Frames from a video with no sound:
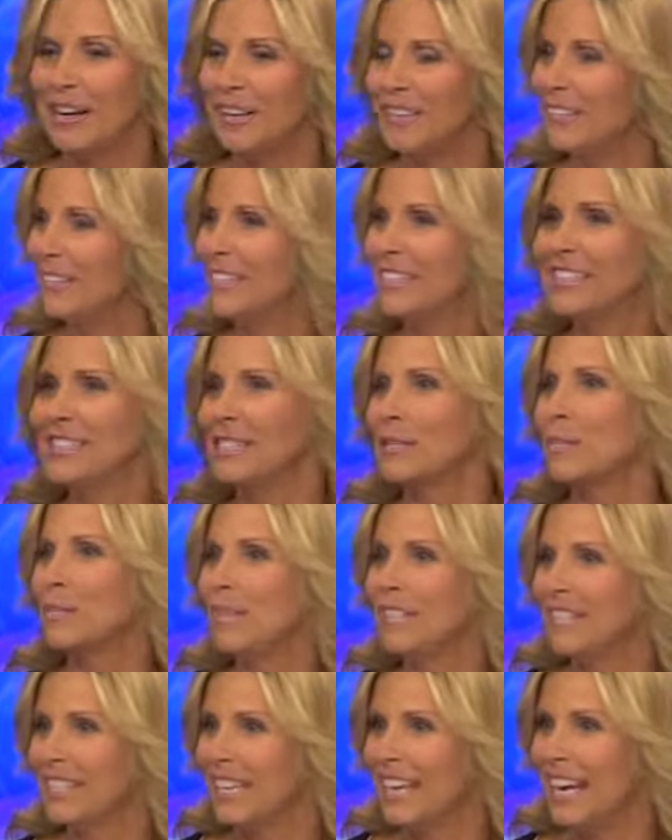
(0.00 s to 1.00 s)
This is a
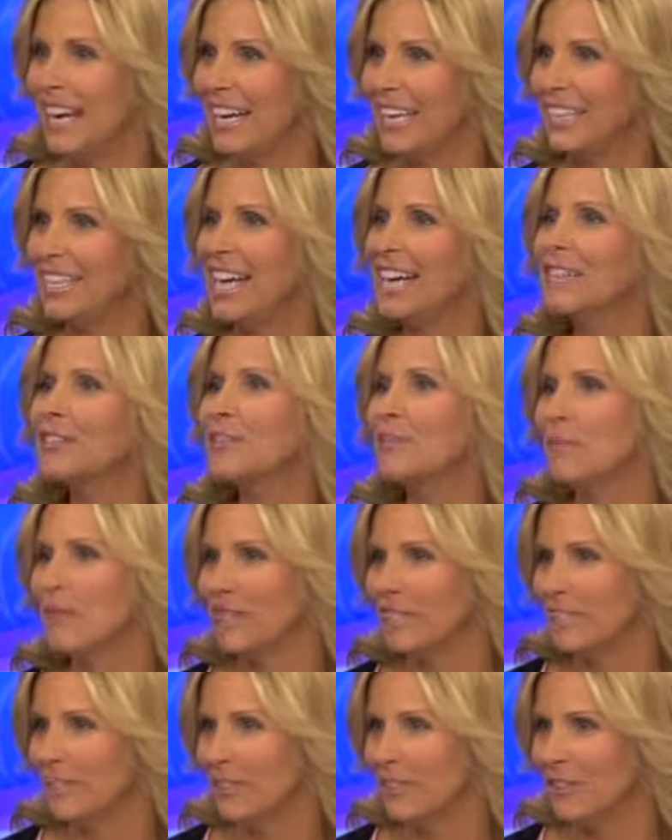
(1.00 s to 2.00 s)
piece of cake. Not so
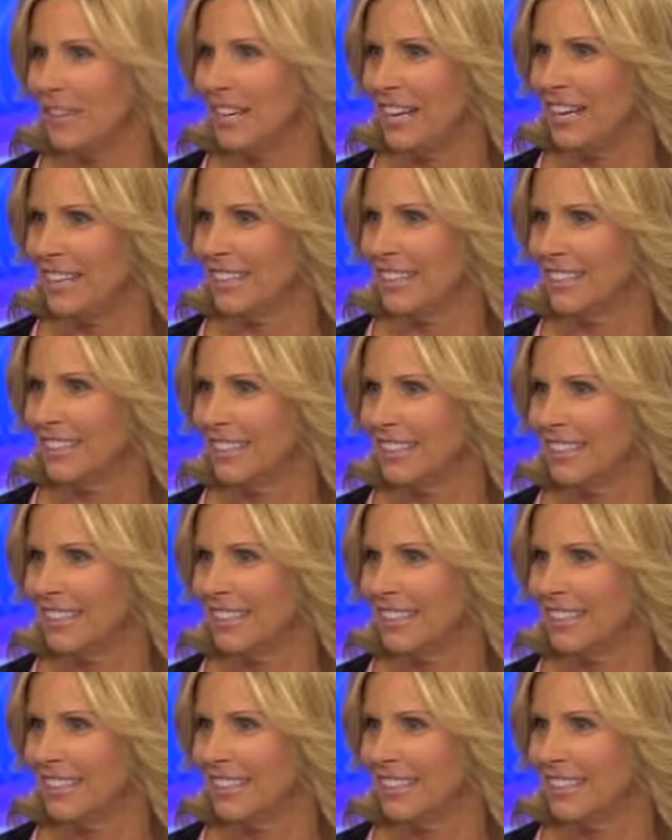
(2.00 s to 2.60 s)
much in your case.